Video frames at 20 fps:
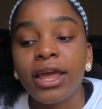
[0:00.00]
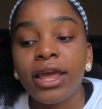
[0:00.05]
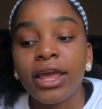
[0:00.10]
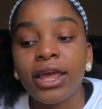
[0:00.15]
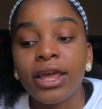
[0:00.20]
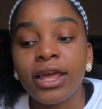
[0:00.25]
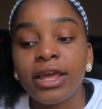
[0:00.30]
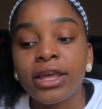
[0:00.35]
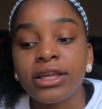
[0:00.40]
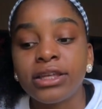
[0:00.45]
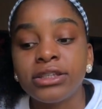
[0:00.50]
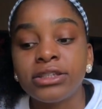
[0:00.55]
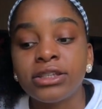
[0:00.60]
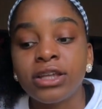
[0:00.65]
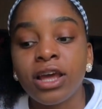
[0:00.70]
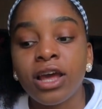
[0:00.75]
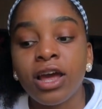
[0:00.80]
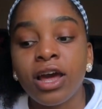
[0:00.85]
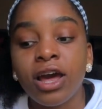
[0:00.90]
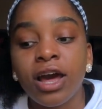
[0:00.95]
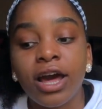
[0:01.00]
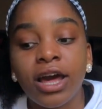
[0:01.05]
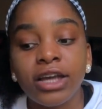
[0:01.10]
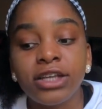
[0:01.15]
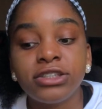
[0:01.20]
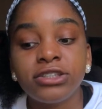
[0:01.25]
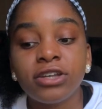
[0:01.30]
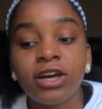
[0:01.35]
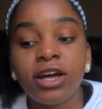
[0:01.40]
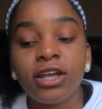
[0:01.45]
and
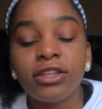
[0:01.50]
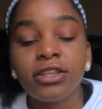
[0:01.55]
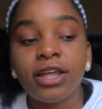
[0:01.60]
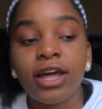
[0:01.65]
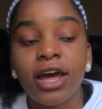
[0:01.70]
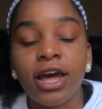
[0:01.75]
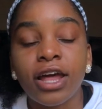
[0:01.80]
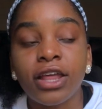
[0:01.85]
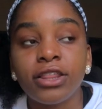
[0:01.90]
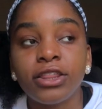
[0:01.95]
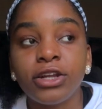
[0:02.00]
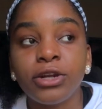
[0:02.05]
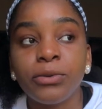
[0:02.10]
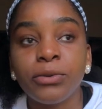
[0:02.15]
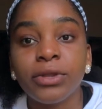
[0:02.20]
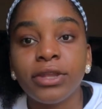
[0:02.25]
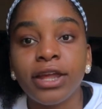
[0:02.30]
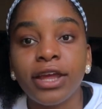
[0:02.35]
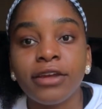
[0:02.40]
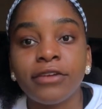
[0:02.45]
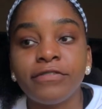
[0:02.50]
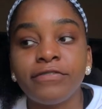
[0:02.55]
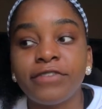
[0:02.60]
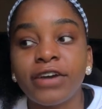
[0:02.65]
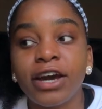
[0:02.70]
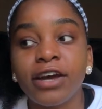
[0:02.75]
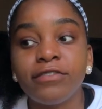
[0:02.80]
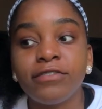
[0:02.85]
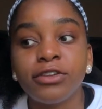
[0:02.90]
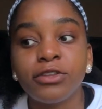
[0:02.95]
i saw that there were like
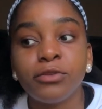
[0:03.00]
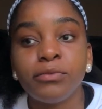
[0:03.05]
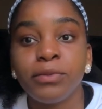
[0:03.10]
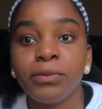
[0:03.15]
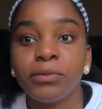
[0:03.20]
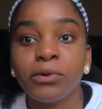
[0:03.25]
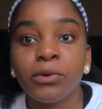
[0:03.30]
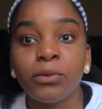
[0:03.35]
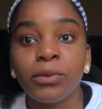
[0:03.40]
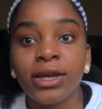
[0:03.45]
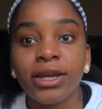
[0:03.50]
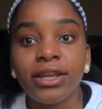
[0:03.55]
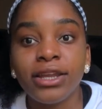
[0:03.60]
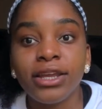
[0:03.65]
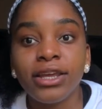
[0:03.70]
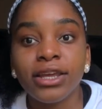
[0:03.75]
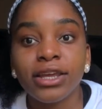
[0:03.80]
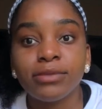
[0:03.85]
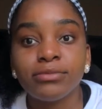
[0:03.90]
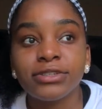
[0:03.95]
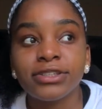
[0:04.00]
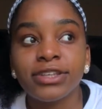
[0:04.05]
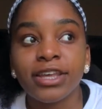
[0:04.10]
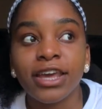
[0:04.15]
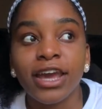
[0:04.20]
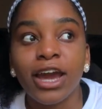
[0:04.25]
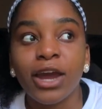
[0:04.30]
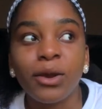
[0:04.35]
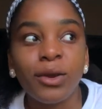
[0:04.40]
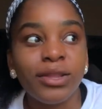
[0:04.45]
five other people waiting i'm just
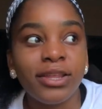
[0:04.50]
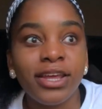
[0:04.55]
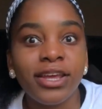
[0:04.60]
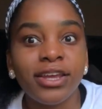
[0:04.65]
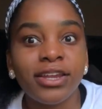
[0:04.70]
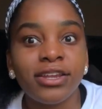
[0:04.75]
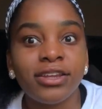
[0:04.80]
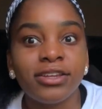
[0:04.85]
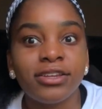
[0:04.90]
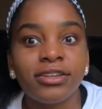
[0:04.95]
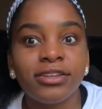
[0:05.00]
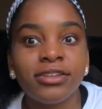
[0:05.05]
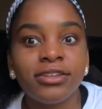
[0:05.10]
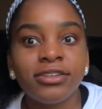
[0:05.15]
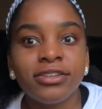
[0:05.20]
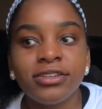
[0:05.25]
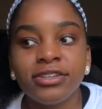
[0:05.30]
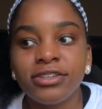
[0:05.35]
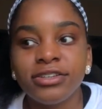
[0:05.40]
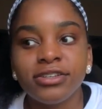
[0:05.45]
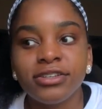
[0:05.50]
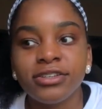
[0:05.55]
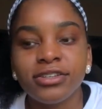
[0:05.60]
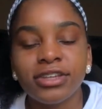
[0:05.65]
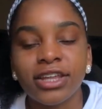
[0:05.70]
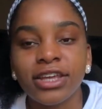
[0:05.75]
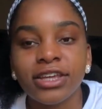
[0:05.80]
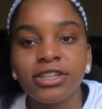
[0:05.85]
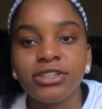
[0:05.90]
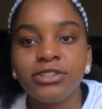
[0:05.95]
like how are they gonna
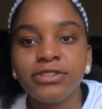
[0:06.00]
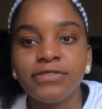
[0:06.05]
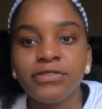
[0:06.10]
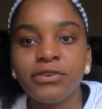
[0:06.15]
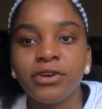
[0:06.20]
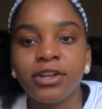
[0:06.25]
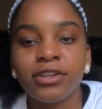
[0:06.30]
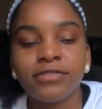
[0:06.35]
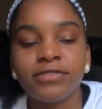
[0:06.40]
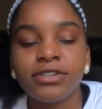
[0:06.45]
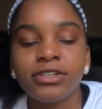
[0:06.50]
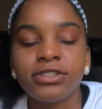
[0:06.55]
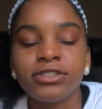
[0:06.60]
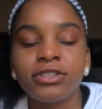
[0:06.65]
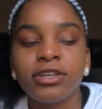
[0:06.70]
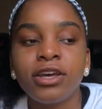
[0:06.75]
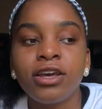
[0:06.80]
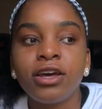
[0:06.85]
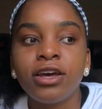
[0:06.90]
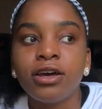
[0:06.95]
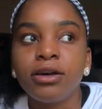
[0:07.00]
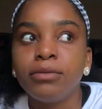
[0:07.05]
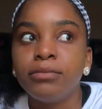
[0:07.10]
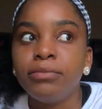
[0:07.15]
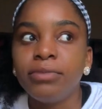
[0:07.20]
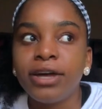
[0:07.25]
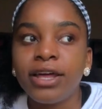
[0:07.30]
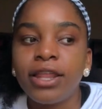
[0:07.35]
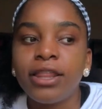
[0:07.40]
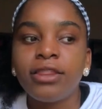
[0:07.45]
like interview all of us
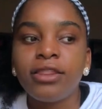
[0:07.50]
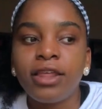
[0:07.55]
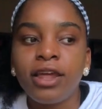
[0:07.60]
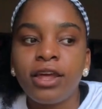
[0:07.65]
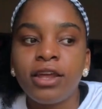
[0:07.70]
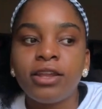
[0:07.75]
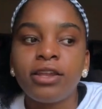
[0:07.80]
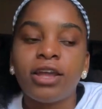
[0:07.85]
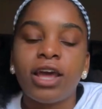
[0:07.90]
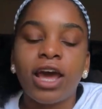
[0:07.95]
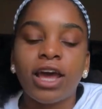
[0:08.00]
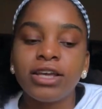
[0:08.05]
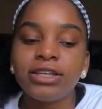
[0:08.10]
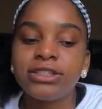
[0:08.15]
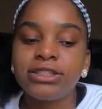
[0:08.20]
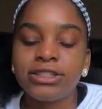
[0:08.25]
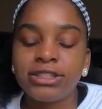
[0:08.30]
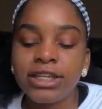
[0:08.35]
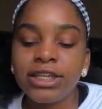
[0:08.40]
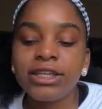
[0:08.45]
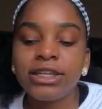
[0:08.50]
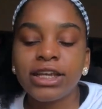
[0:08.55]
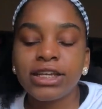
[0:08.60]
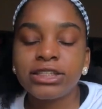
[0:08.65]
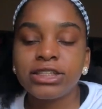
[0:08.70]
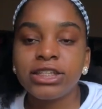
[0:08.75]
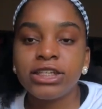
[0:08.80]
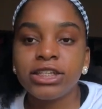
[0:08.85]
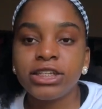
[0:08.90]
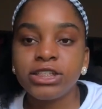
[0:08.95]
but then sitting
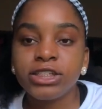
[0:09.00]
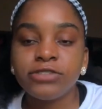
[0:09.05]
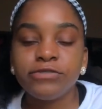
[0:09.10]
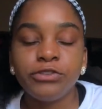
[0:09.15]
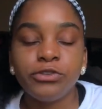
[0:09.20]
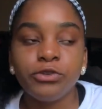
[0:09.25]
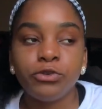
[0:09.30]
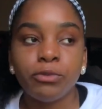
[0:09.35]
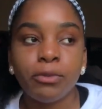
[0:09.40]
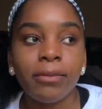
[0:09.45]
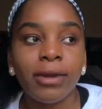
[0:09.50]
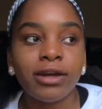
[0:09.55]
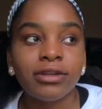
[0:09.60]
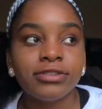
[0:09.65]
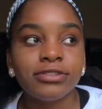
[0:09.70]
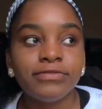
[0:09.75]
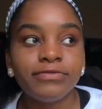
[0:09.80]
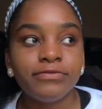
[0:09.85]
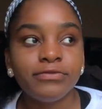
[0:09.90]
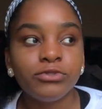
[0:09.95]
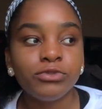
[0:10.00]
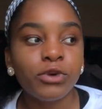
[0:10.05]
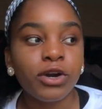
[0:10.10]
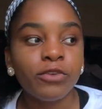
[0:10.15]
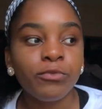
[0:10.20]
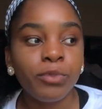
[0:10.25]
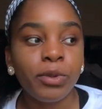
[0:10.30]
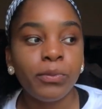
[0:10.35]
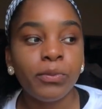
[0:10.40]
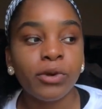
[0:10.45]
next to the interview room about
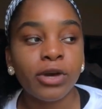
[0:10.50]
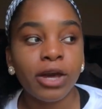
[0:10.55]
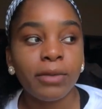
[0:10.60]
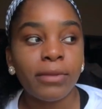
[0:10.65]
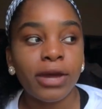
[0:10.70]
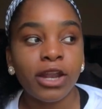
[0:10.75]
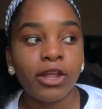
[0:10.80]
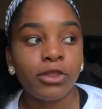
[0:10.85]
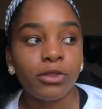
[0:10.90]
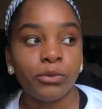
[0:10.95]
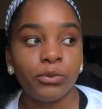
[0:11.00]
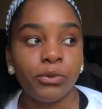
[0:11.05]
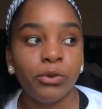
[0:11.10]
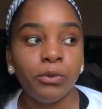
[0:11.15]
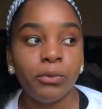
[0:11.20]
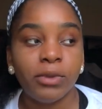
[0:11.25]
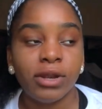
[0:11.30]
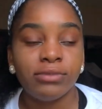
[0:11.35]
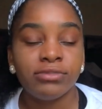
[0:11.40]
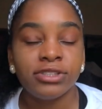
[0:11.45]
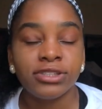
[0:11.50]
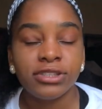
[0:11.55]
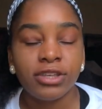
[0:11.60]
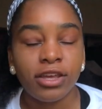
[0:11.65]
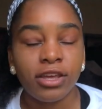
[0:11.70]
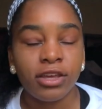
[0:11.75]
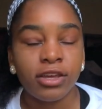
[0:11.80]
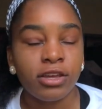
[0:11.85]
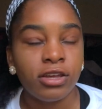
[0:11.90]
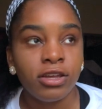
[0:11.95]
12 people come out of the room and i'm just
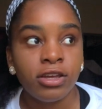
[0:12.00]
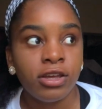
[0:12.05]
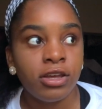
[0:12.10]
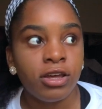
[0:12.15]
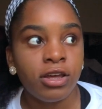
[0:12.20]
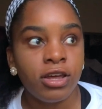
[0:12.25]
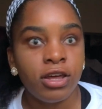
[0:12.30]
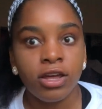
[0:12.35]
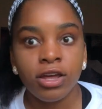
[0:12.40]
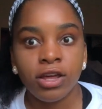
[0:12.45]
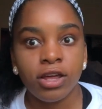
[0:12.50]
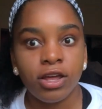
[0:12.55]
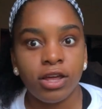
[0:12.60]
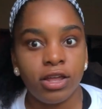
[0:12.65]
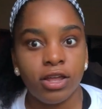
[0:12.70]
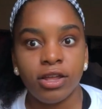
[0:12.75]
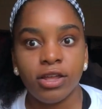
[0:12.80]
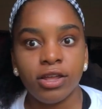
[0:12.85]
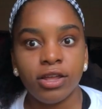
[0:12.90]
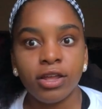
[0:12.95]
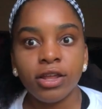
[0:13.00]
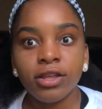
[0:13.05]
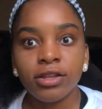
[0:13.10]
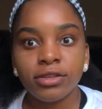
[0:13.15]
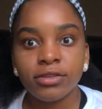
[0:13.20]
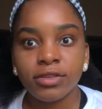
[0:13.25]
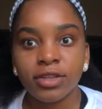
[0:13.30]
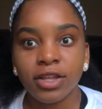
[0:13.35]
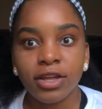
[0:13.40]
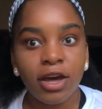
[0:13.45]
like
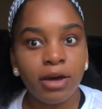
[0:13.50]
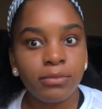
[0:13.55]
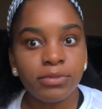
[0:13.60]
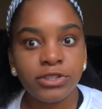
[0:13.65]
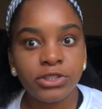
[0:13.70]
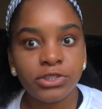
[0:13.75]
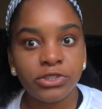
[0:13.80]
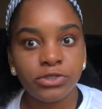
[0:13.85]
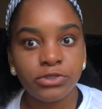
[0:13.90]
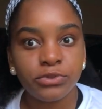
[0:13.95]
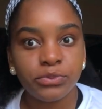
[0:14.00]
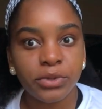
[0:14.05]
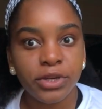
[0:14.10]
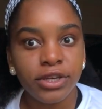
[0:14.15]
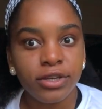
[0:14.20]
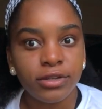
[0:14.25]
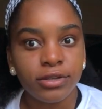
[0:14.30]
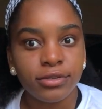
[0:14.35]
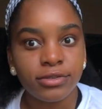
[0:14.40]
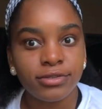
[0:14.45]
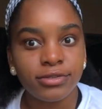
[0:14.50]
oh the competition is real